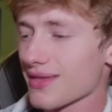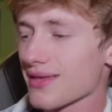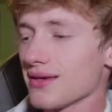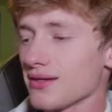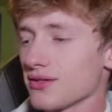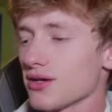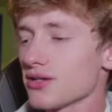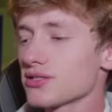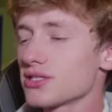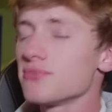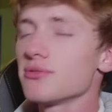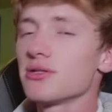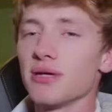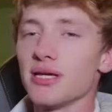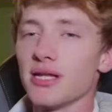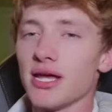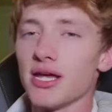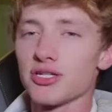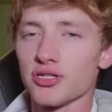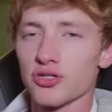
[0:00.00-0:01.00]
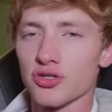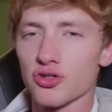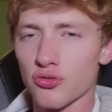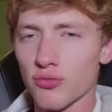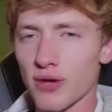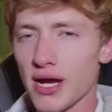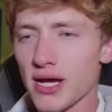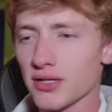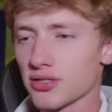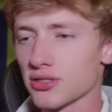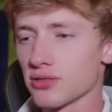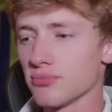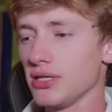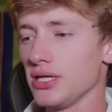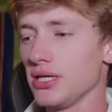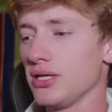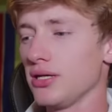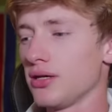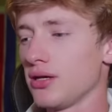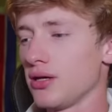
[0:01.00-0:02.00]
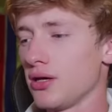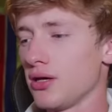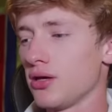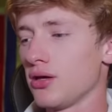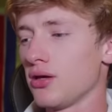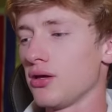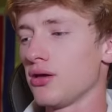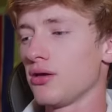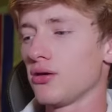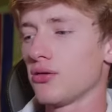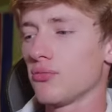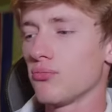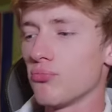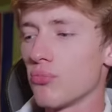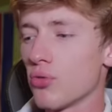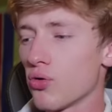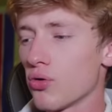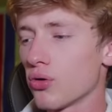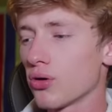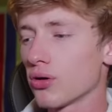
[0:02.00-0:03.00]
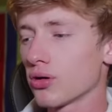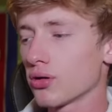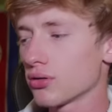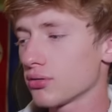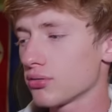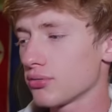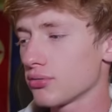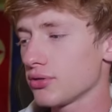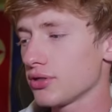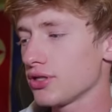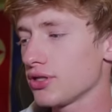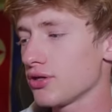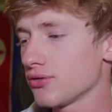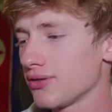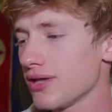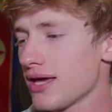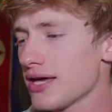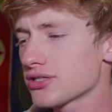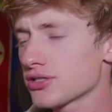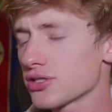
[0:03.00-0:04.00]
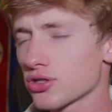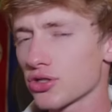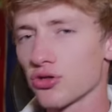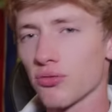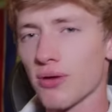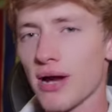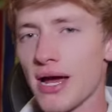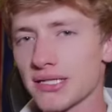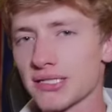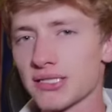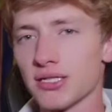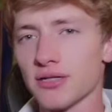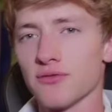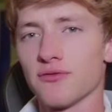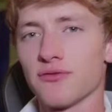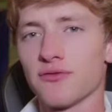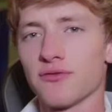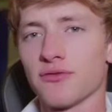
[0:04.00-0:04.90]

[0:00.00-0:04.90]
does seem to be an Asian trait to be more, you know, less aggressive